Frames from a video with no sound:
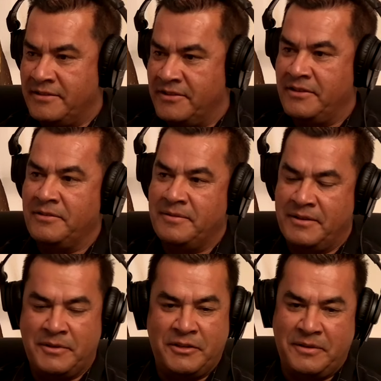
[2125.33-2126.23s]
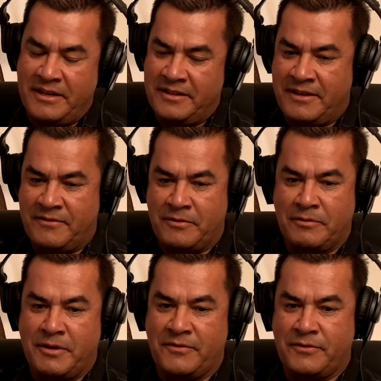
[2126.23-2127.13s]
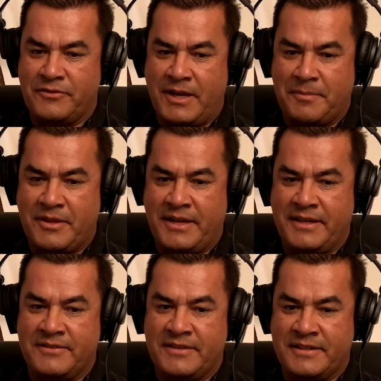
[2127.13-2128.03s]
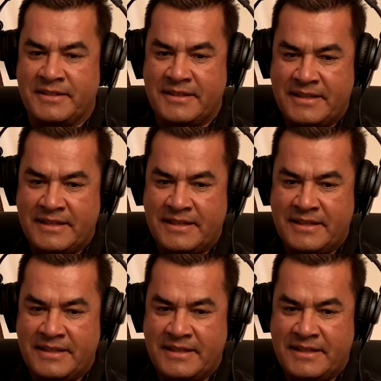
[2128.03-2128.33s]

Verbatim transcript: So we right. do get a lot of requests for stop signs and